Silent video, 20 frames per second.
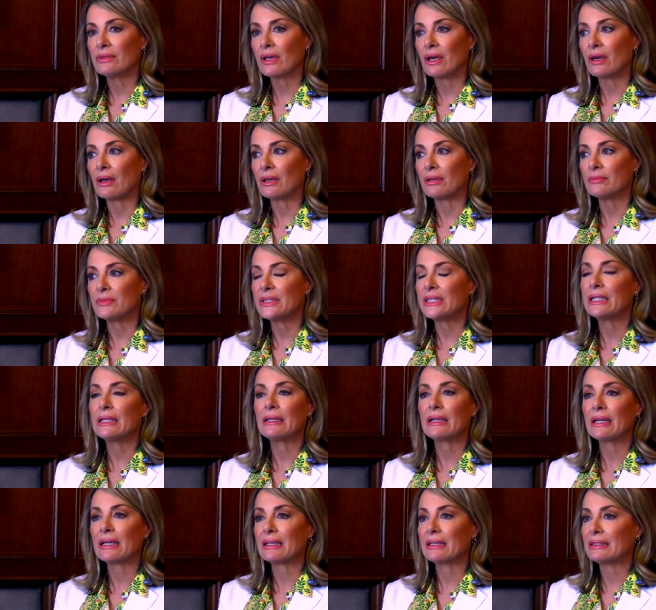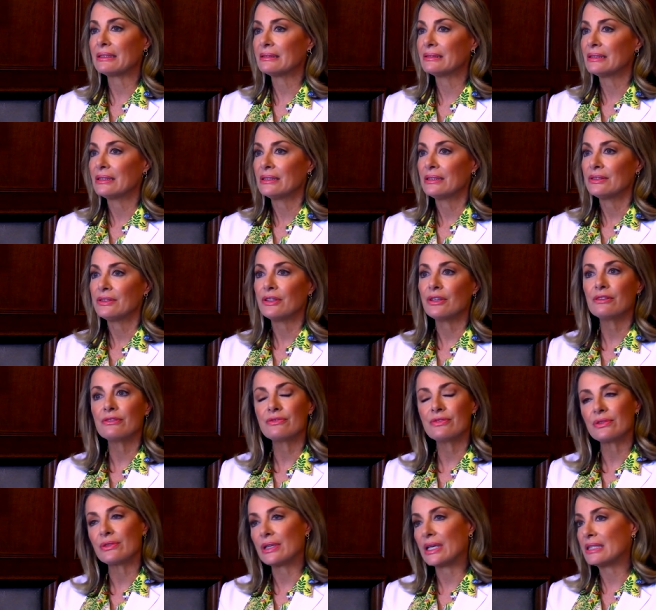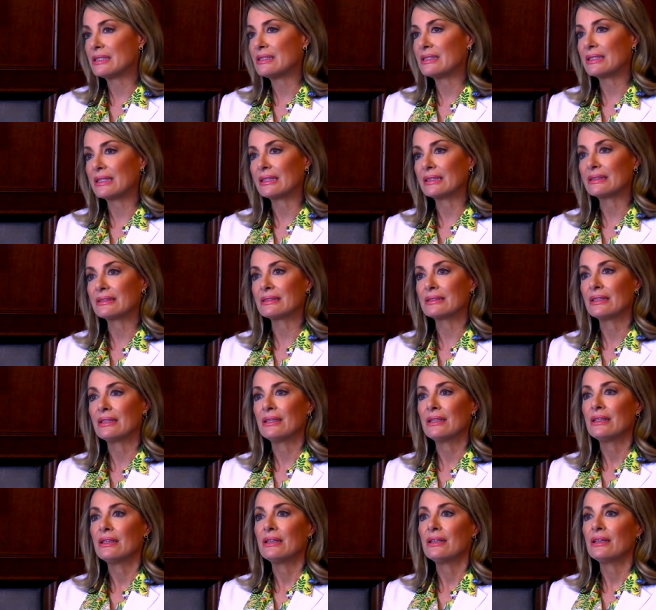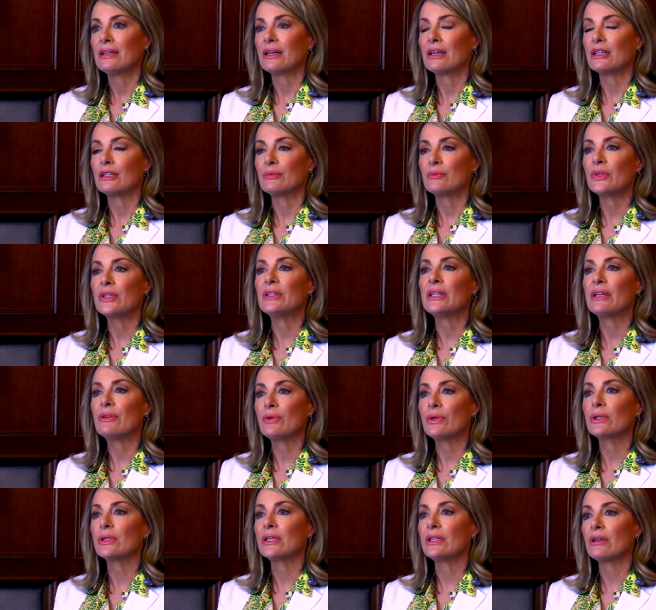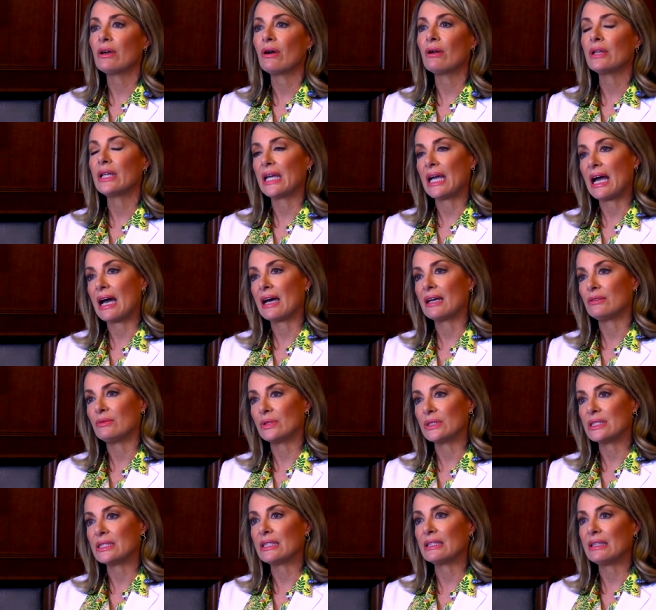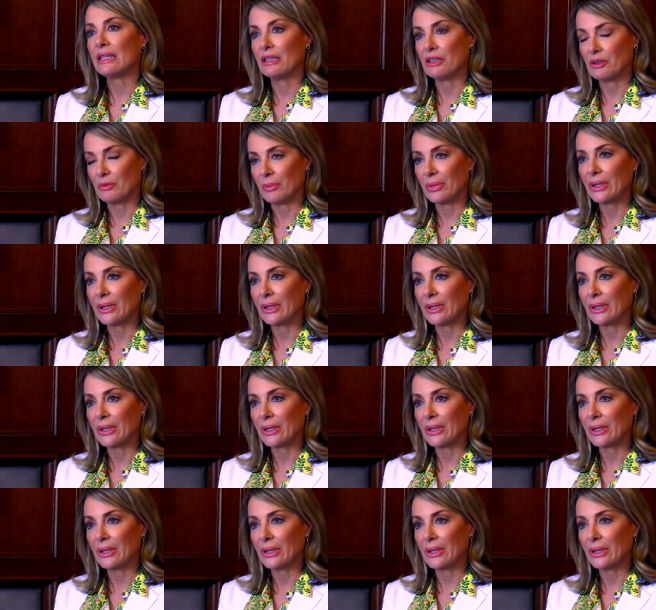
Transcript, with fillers: um, DNA, no forensics, um, and they really, all they had was that they could